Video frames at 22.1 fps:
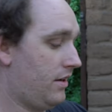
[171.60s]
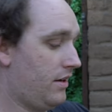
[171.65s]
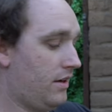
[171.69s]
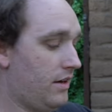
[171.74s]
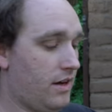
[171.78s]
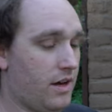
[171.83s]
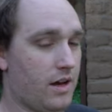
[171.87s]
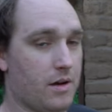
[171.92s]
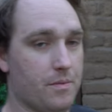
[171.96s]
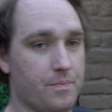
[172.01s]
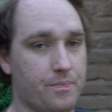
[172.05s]

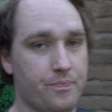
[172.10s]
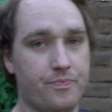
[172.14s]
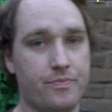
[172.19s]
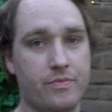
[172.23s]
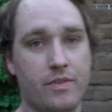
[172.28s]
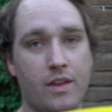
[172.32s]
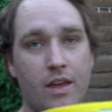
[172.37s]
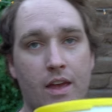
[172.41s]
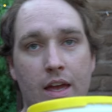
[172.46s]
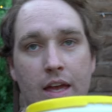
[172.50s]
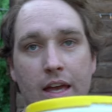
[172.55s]
um,
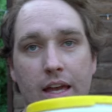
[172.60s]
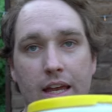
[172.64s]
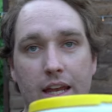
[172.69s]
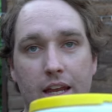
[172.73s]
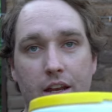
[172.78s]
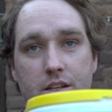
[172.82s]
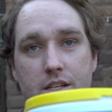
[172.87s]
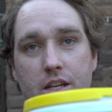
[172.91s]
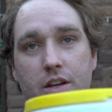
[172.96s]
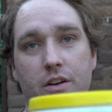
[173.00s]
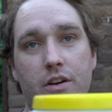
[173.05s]

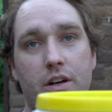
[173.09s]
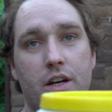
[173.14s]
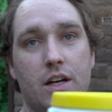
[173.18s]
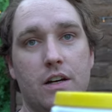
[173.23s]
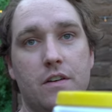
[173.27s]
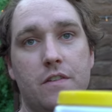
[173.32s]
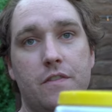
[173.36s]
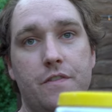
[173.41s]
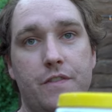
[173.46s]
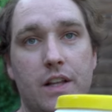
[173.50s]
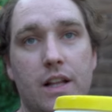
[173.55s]
interior
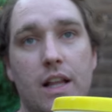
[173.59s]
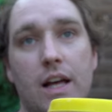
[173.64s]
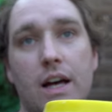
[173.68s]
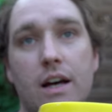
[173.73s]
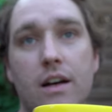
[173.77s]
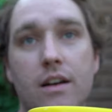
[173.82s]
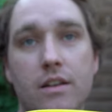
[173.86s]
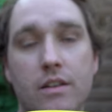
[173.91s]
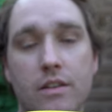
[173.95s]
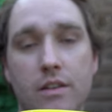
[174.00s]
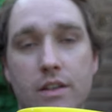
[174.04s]

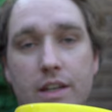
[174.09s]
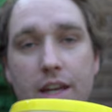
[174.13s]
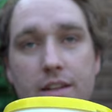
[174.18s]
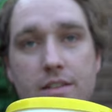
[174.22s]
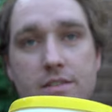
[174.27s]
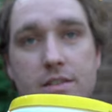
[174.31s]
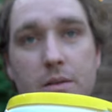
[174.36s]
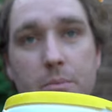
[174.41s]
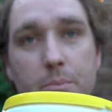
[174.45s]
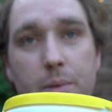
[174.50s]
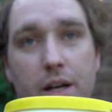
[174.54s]
filler. You get
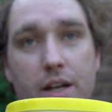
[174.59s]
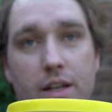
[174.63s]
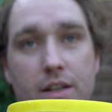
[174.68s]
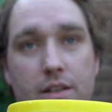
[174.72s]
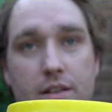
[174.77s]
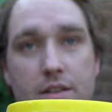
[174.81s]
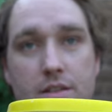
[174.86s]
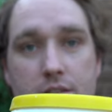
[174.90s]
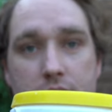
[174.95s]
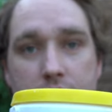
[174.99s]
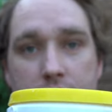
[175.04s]
this at
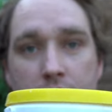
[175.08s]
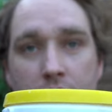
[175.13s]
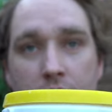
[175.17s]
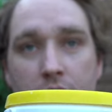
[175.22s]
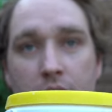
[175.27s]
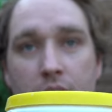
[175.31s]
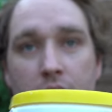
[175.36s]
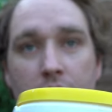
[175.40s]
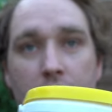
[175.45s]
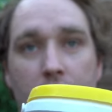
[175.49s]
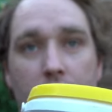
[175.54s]
Bunnings
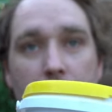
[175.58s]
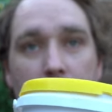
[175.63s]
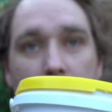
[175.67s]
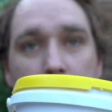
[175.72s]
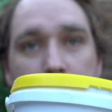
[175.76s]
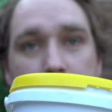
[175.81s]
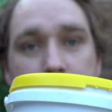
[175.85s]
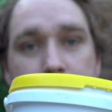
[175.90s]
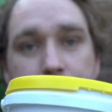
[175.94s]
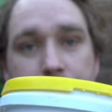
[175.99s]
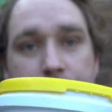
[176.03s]

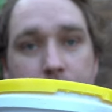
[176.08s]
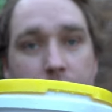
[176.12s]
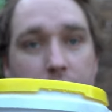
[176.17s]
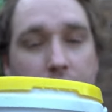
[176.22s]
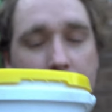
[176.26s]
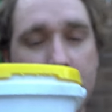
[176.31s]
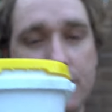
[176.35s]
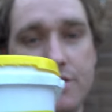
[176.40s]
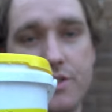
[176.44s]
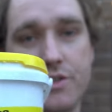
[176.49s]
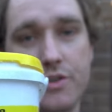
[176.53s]
um,
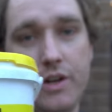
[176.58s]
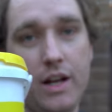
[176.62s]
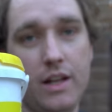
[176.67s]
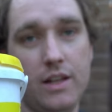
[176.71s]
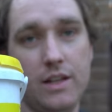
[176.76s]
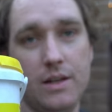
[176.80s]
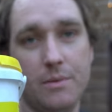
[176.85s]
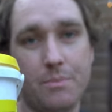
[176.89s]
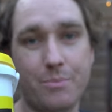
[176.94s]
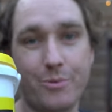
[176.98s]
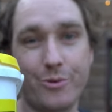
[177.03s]
in
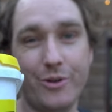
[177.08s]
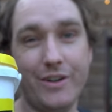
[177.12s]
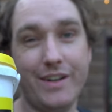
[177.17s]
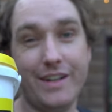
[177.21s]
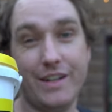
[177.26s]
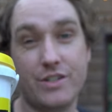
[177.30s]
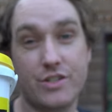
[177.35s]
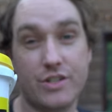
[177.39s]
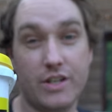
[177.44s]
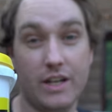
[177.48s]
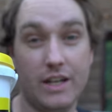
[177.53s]
Australia,
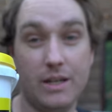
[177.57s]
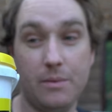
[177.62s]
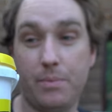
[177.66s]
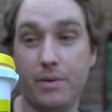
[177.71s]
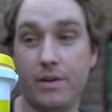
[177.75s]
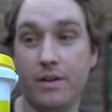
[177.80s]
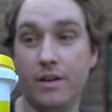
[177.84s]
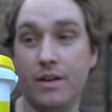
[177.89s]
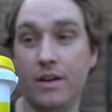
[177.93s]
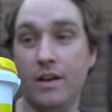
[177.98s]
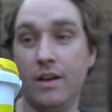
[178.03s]
pretty cheap
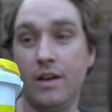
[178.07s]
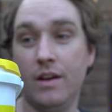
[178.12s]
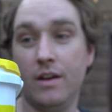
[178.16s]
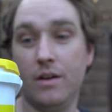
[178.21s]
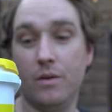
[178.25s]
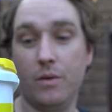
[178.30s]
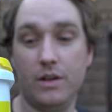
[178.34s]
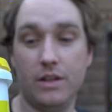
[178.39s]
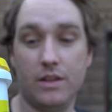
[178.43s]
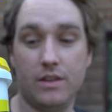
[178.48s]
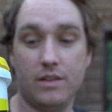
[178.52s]

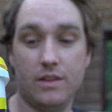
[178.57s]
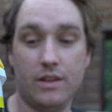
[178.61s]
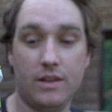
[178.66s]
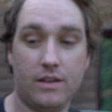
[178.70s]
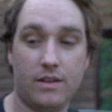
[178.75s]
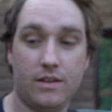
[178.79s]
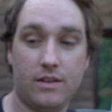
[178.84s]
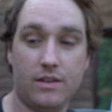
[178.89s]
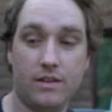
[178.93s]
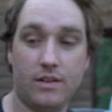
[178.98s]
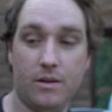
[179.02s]
when you
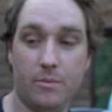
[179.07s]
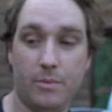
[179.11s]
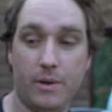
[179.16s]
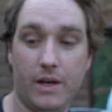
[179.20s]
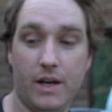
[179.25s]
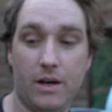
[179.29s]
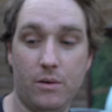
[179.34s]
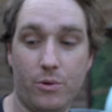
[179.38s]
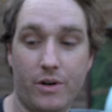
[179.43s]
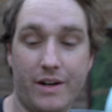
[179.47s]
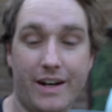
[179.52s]
think
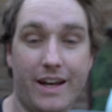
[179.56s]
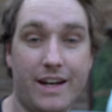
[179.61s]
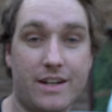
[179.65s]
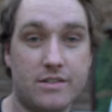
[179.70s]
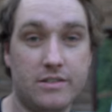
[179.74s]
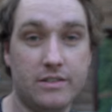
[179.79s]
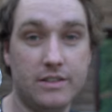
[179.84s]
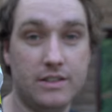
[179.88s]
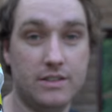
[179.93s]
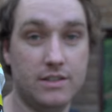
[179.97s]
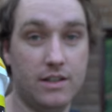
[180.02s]
about what it
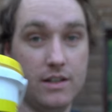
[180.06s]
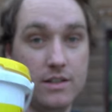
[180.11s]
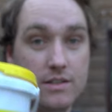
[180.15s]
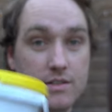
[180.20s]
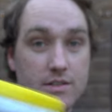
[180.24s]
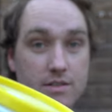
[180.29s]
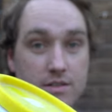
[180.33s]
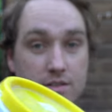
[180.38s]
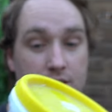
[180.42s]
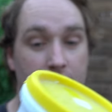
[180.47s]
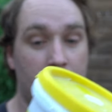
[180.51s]
actually
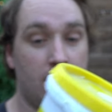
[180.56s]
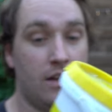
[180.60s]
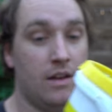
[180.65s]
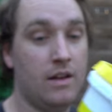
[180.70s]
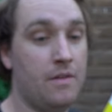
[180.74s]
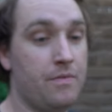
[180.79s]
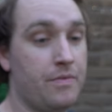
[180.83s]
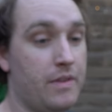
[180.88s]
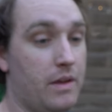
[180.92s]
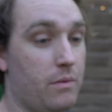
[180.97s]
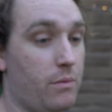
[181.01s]
does
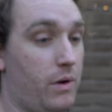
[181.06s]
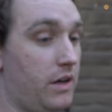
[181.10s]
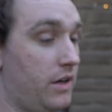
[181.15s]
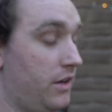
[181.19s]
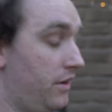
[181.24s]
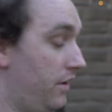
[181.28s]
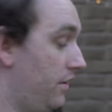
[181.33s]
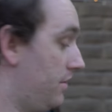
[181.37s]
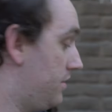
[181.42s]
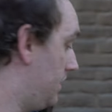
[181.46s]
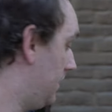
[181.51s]
and when you
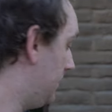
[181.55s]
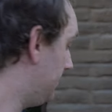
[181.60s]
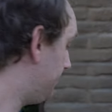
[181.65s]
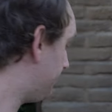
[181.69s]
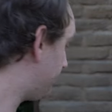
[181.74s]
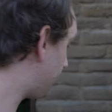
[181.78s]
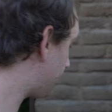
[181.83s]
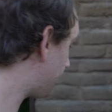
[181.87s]
use it.